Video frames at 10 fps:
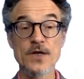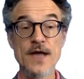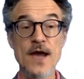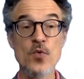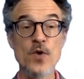
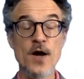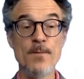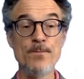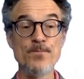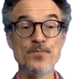Now,
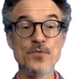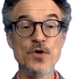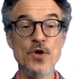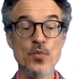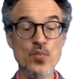um,
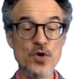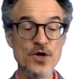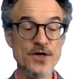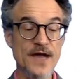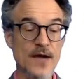
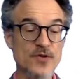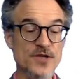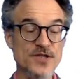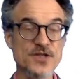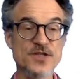Word
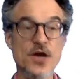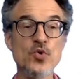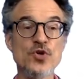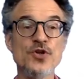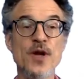count is the
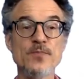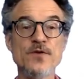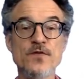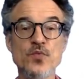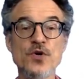total
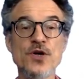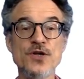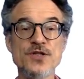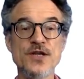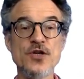number of
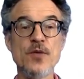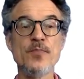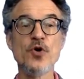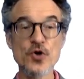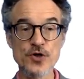words in your
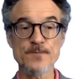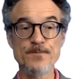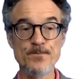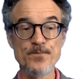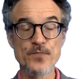book,
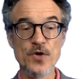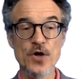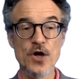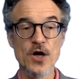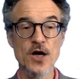
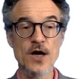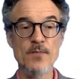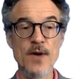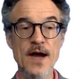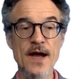
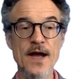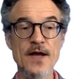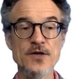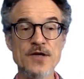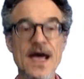um,
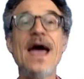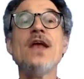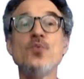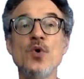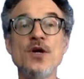and
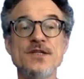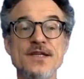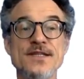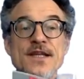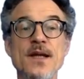
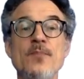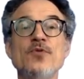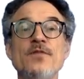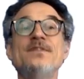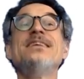headwords is the
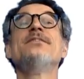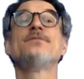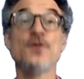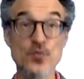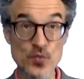number of
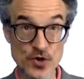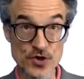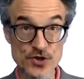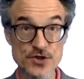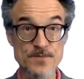different
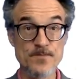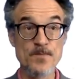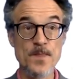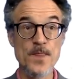words.